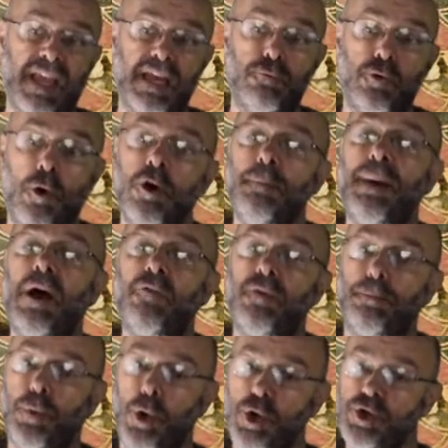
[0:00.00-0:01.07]
He wrote about the
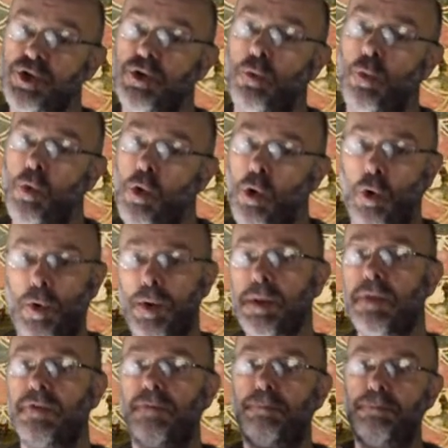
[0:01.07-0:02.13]
Persian
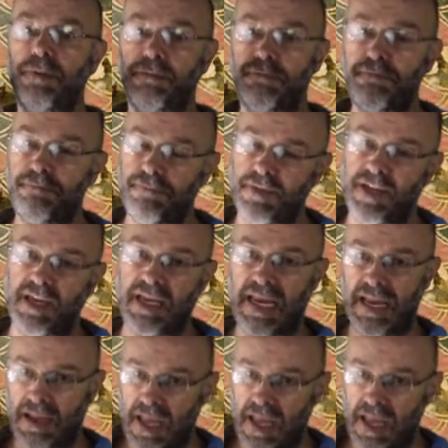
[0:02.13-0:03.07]
Wars, the